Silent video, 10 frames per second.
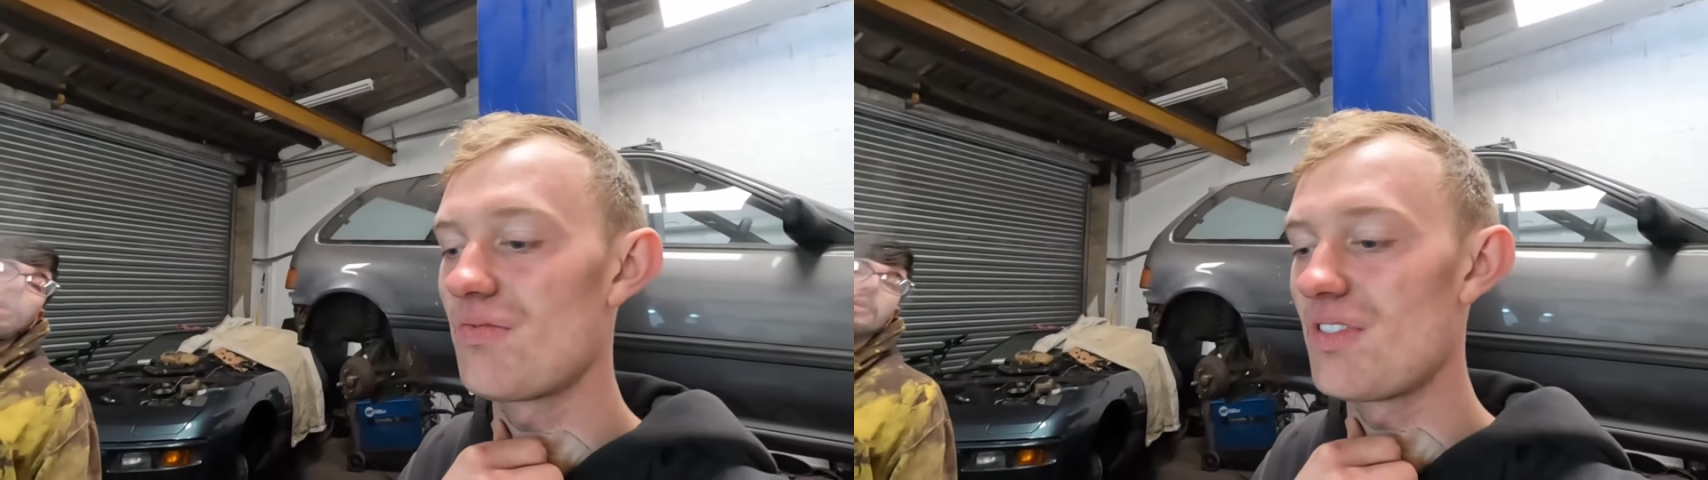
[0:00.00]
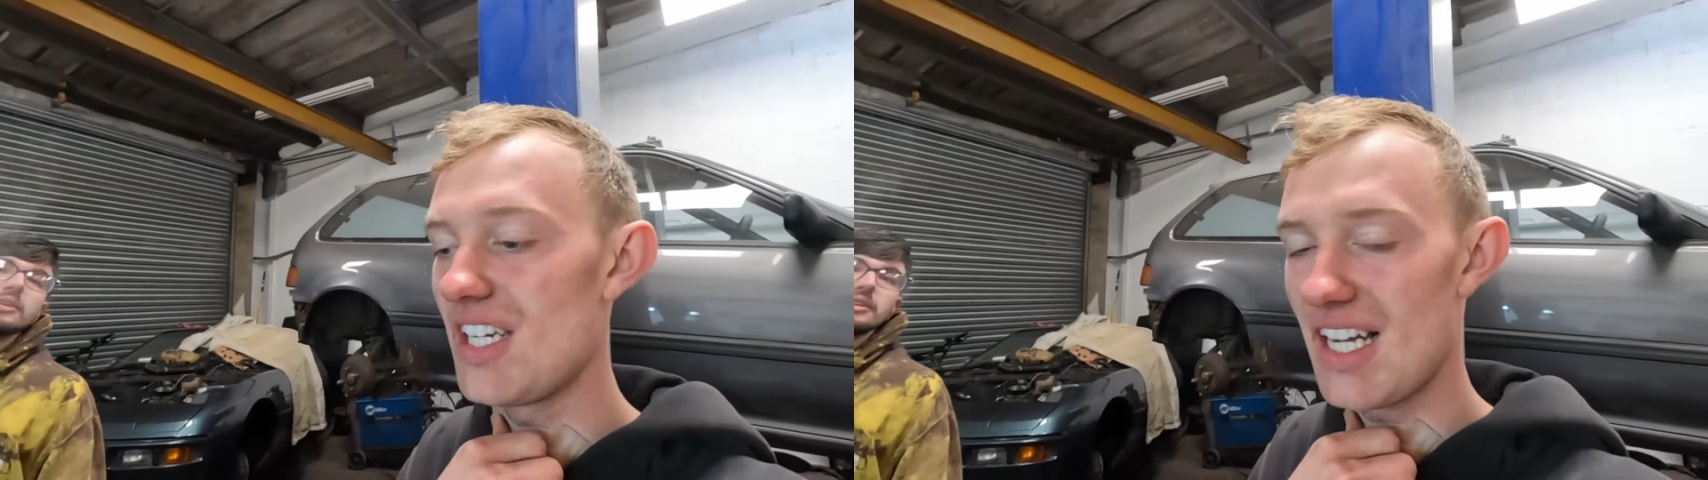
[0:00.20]

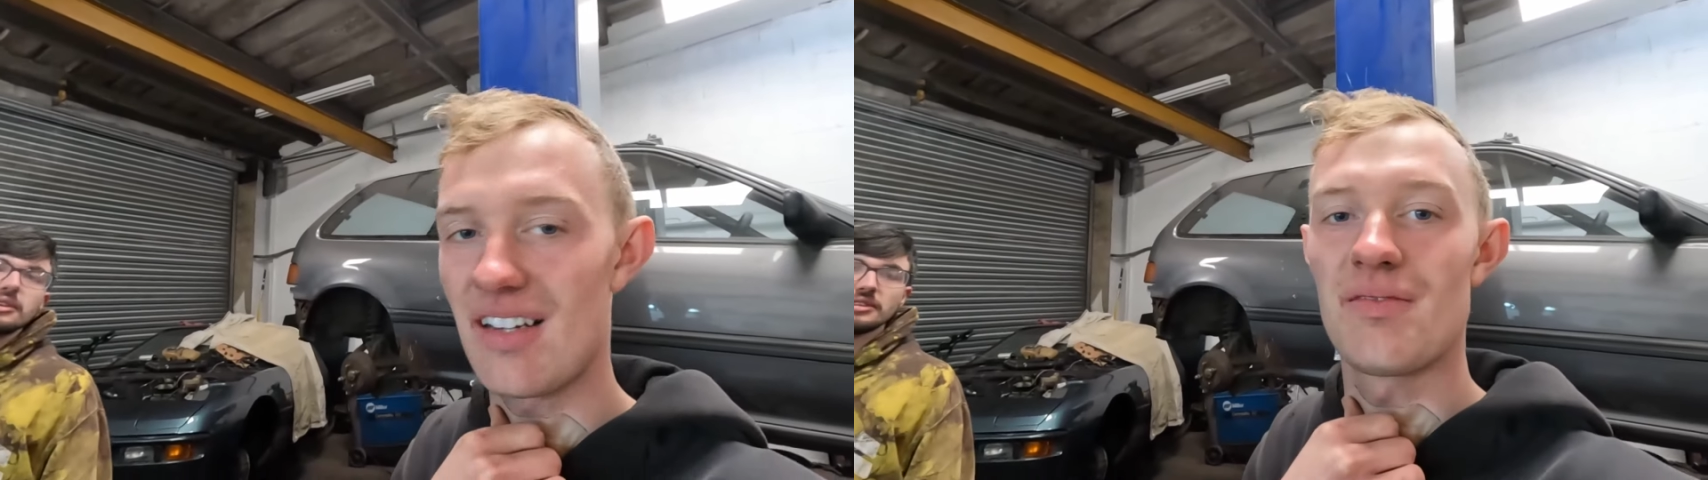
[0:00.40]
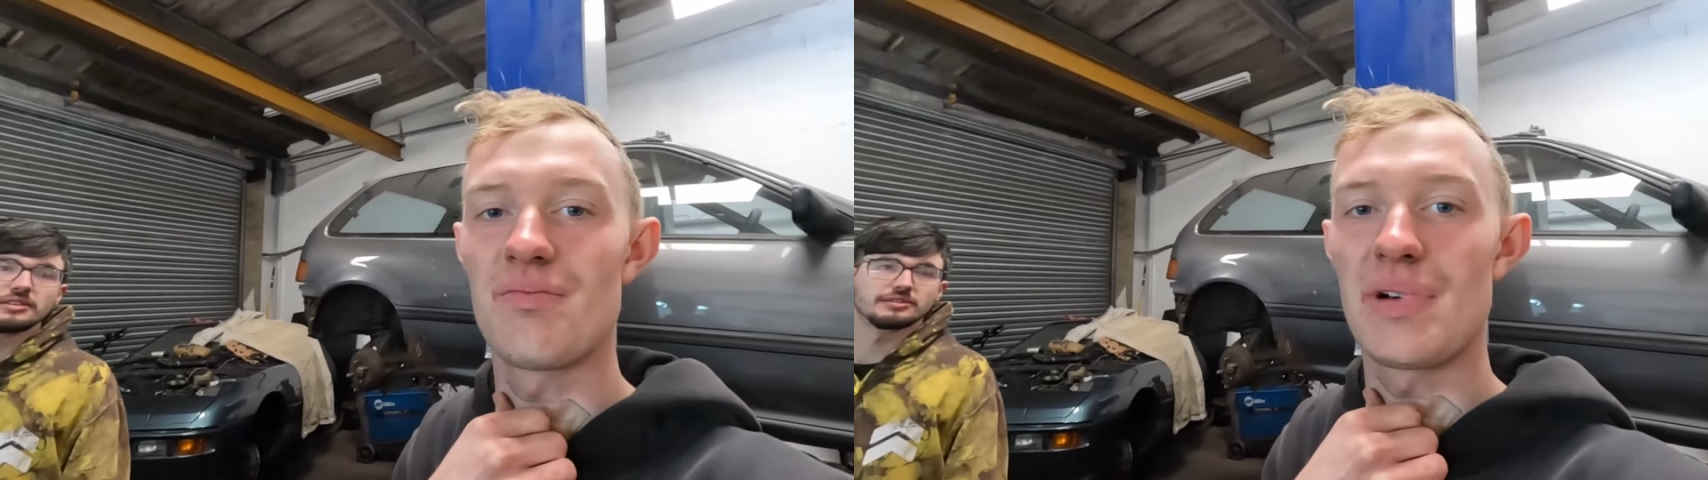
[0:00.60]

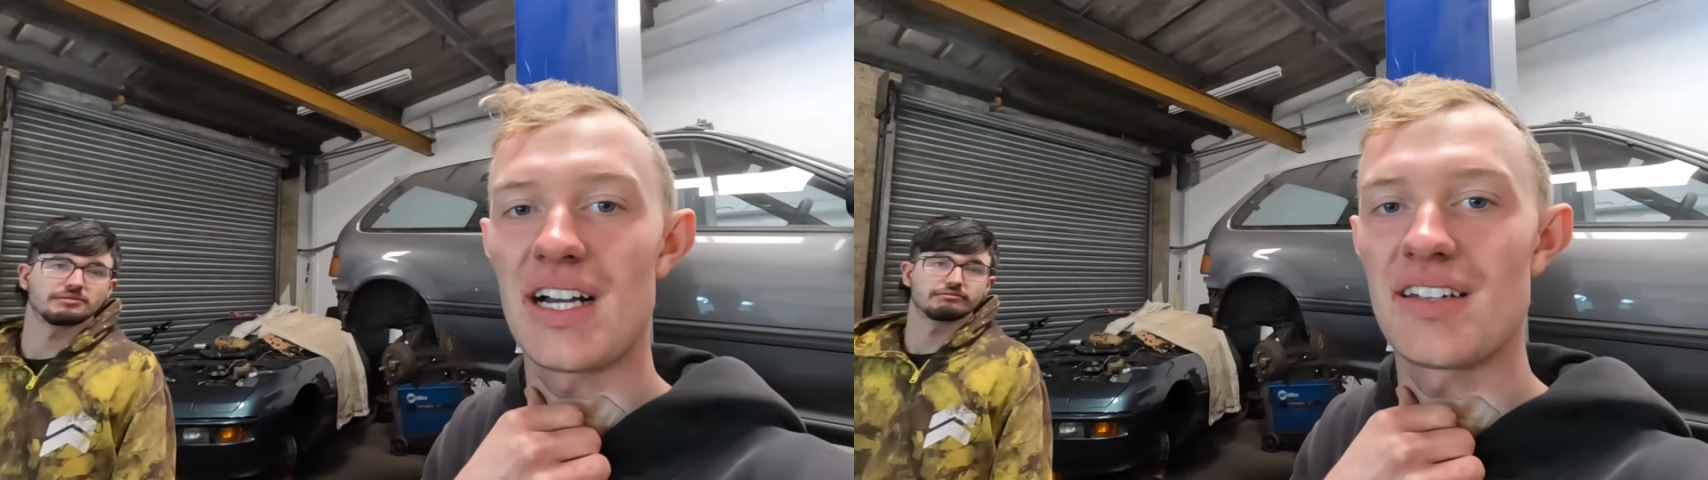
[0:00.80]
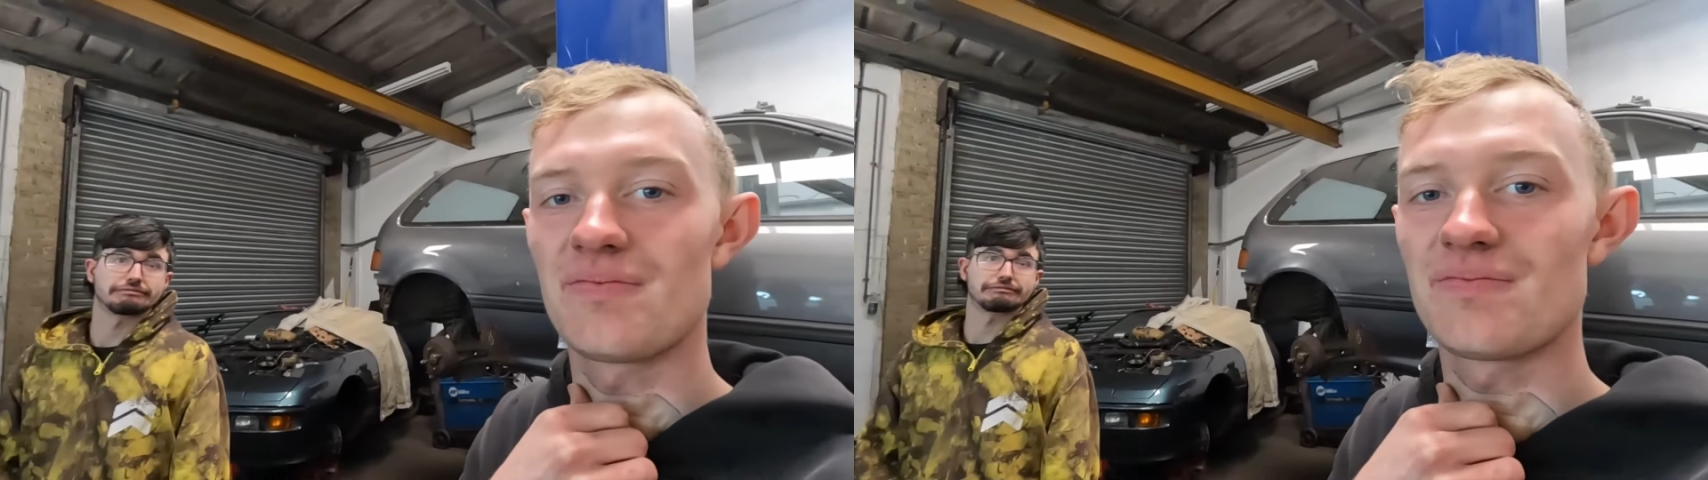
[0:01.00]
Yeah.
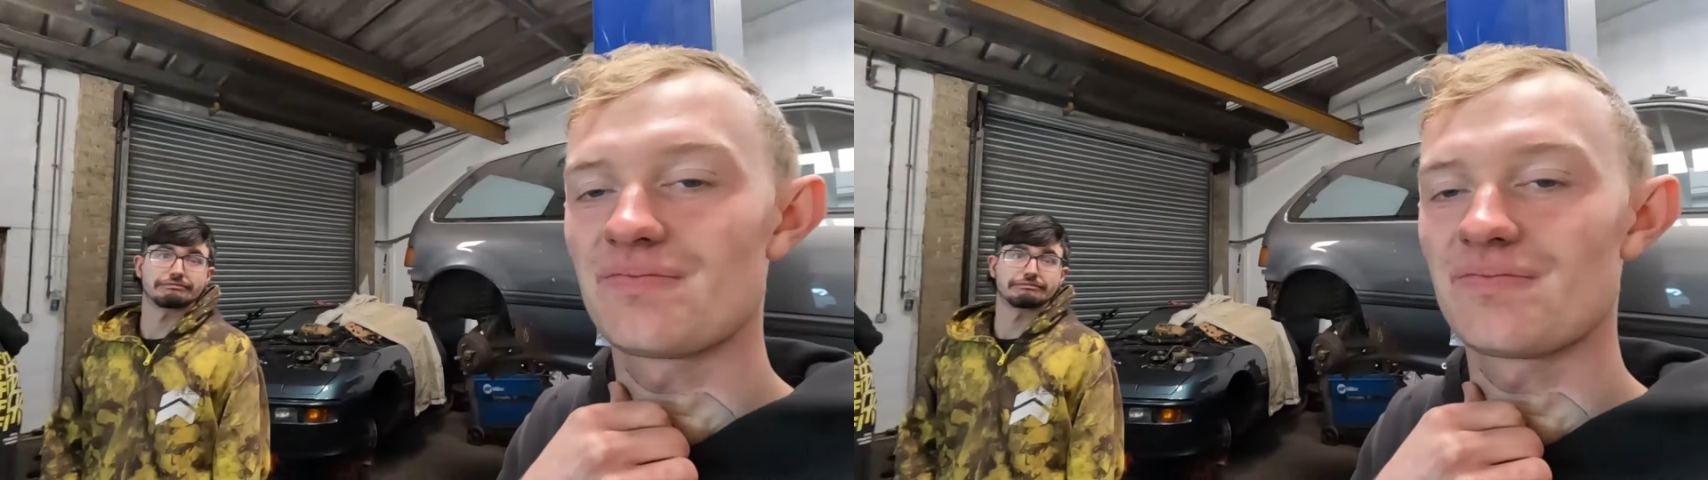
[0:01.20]
Bye.